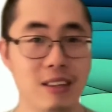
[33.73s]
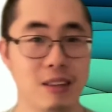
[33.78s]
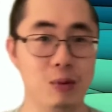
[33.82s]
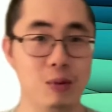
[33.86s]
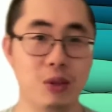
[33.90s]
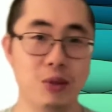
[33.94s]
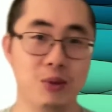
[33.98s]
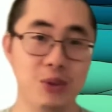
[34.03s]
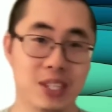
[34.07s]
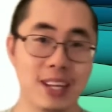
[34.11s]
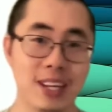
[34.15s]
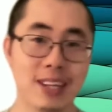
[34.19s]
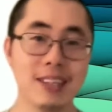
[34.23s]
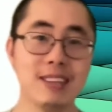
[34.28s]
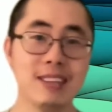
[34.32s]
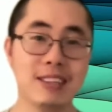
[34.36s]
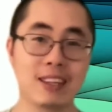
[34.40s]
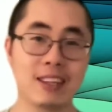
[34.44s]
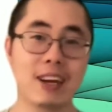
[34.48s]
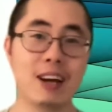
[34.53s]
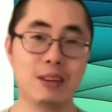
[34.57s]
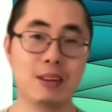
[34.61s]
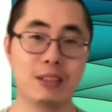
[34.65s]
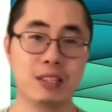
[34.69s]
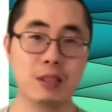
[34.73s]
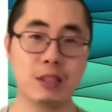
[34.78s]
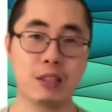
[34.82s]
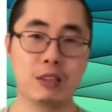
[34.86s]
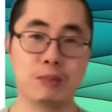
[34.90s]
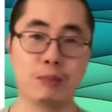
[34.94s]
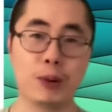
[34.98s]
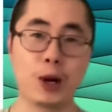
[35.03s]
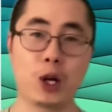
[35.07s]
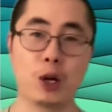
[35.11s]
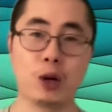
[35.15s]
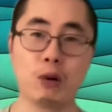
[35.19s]
We study the
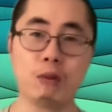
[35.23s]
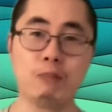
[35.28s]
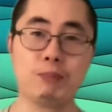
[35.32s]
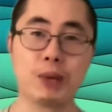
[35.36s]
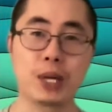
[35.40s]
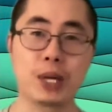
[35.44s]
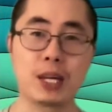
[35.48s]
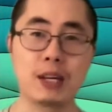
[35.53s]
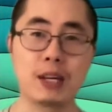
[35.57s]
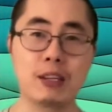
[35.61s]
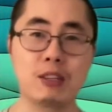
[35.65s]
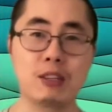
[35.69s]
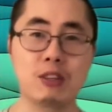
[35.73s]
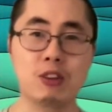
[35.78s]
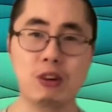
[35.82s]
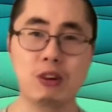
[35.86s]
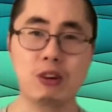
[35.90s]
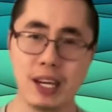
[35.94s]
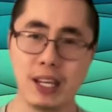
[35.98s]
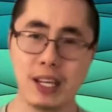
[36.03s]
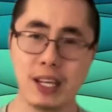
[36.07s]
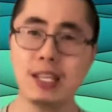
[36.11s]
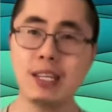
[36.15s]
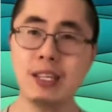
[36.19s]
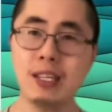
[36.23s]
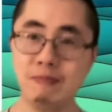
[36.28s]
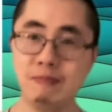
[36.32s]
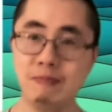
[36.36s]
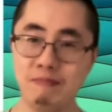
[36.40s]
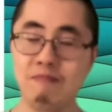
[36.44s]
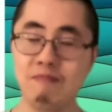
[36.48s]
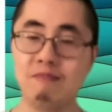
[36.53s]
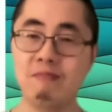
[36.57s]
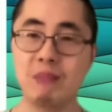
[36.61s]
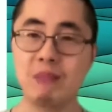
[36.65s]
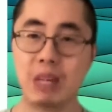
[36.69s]
smart home because they're
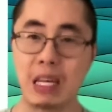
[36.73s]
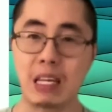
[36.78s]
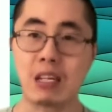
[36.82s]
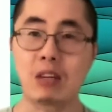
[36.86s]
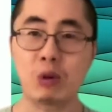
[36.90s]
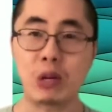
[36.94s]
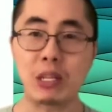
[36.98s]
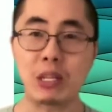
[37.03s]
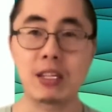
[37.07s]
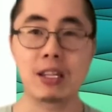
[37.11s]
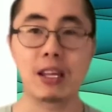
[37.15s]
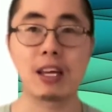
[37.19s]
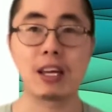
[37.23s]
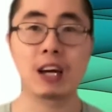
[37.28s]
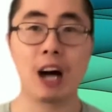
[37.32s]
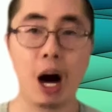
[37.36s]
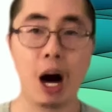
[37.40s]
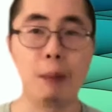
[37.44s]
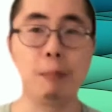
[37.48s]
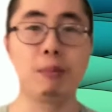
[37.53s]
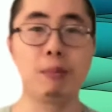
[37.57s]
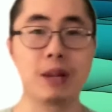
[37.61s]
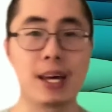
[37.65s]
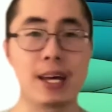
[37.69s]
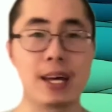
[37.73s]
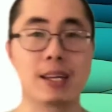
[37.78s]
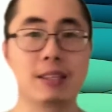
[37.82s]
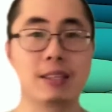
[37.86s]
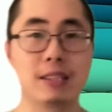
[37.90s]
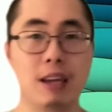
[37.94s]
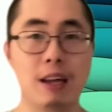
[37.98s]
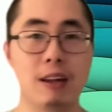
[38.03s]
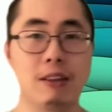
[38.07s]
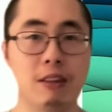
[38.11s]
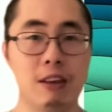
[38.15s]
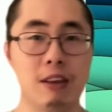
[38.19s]
getting increasingly
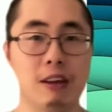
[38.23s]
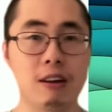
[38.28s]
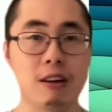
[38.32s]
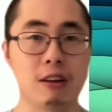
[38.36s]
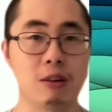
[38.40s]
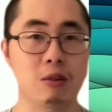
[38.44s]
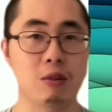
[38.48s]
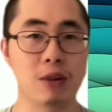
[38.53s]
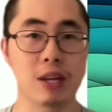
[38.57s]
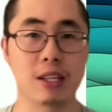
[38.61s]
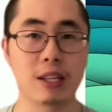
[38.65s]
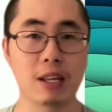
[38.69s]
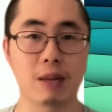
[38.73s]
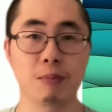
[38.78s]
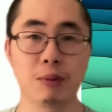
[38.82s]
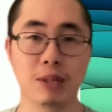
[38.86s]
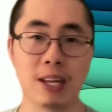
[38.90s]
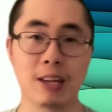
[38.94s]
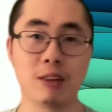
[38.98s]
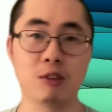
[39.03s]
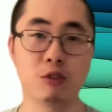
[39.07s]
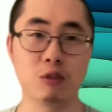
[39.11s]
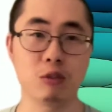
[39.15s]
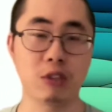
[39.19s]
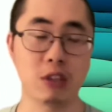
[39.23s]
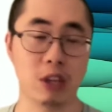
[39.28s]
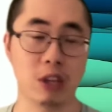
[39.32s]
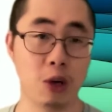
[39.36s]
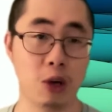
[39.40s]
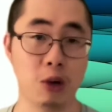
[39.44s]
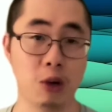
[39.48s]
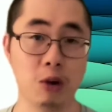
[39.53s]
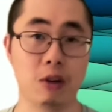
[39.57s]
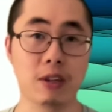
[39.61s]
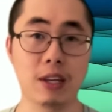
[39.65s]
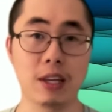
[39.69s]
complex and they're creating potential
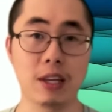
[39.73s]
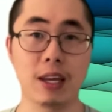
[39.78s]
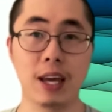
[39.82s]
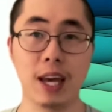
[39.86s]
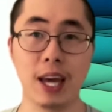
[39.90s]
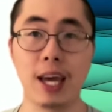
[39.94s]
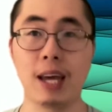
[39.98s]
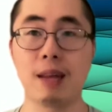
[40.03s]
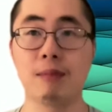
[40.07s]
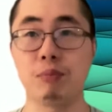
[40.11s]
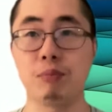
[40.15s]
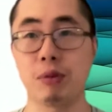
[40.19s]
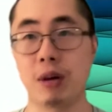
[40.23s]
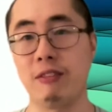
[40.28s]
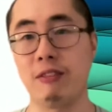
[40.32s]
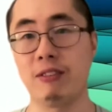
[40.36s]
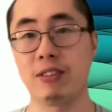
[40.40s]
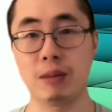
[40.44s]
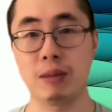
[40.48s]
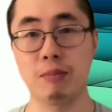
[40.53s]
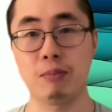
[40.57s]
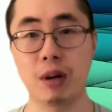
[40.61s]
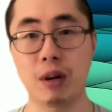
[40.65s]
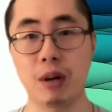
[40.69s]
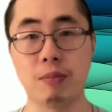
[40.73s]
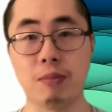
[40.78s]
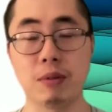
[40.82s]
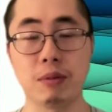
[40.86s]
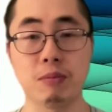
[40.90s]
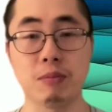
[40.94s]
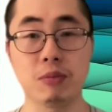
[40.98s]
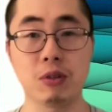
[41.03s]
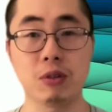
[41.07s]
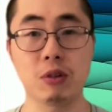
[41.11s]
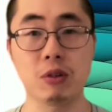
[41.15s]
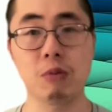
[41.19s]
security and privacy
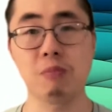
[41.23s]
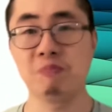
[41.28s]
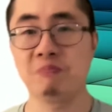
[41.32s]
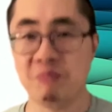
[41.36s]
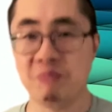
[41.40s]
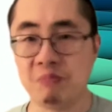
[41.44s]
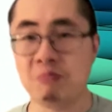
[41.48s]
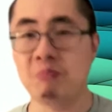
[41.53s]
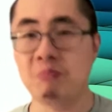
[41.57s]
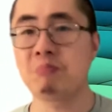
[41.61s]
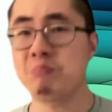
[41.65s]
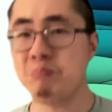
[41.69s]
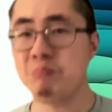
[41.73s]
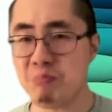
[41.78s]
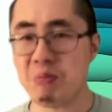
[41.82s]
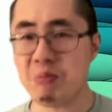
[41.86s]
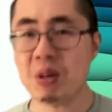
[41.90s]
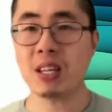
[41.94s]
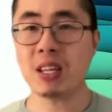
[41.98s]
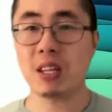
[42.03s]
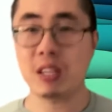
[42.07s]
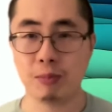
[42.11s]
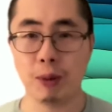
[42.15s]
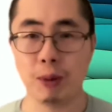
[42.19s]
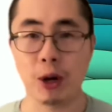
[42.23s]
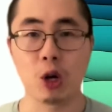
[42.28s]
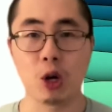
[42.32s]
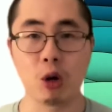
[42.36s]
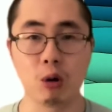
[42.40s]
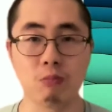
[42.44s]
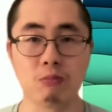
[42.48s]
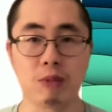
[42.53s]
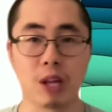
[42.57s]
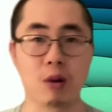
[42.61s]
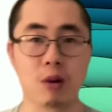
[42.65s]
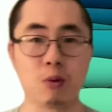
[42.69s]
problems. So many smart
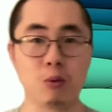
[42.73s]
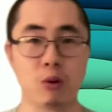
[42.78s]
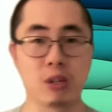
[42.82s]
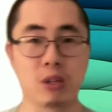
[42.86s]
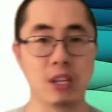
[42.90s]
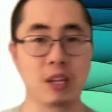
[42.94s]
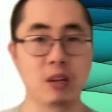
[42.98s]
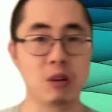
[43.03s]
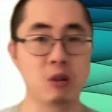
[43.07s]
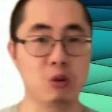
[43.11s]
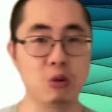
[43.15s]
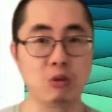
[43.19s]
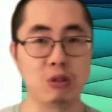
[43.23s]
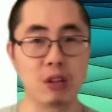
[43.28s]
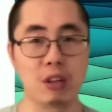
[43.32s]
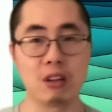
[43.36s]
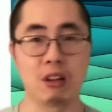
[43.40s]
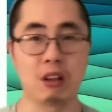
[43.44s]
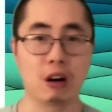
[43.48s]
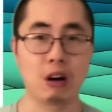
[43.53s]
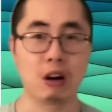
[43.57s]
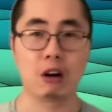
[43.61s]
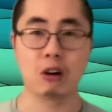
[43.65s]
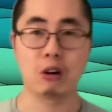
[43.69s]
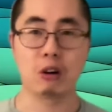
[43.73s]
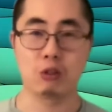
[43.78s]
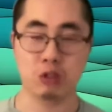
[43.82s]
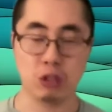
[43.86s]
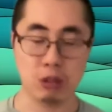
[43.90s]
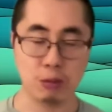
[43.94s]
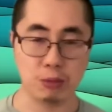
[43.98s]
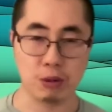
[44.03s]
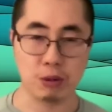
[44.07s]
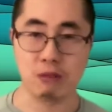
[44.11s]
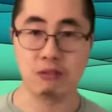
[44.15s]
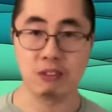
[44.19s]
home networks include a large
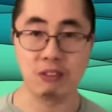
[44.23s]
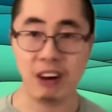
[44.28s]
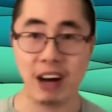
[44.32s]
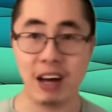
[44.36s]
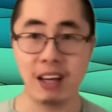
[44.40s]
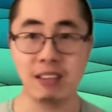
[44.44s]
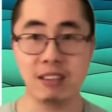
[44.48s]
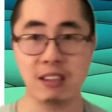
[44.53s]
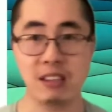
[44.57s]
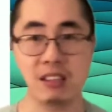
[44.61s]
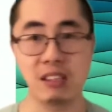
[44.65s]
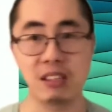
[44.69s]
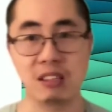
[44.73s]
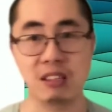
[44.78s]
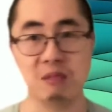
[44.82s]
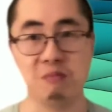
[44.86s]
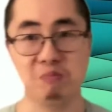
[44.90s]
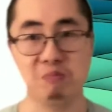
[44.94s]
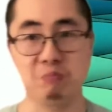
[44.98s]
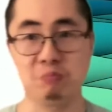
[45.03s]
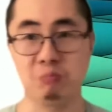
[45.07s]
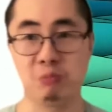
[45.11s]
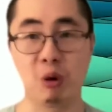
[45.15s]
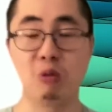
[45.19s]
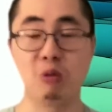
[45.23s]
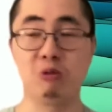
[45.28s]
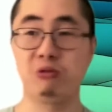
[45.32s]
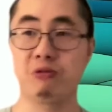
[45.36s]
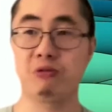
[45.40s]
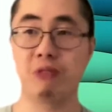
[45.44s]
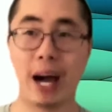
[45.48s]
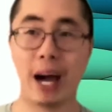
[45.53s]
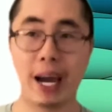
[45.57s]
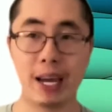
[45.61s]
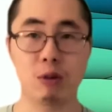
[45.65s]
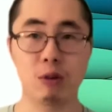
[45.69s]
number of devices,
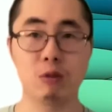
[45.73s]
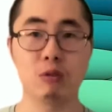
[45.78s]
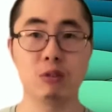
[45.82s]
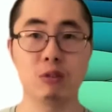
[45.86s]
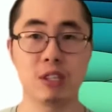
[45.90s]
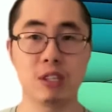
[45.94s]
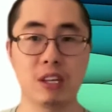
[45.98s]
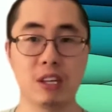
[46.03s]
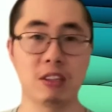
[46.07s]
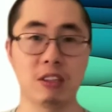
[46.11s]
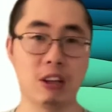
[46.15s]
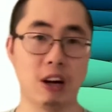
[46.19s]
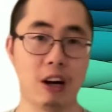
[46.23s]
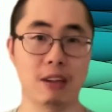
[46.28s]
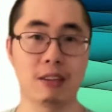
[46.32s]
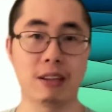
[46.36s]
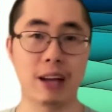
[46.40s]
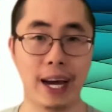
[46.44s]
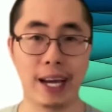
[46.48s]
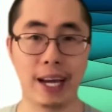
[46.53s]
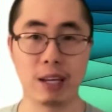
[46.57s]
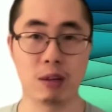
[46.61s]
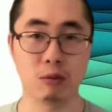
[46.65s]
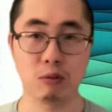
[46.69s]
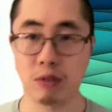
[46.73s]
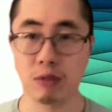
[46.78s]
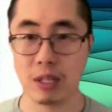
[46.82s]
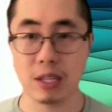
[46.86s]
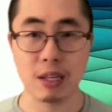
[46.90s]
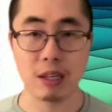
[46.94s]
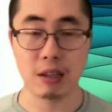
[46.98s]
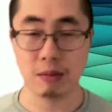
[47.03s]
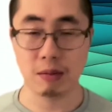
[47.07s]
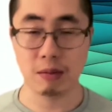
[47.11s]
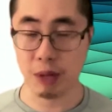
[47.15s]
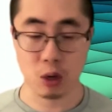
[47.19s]
both IoT and non-IoT.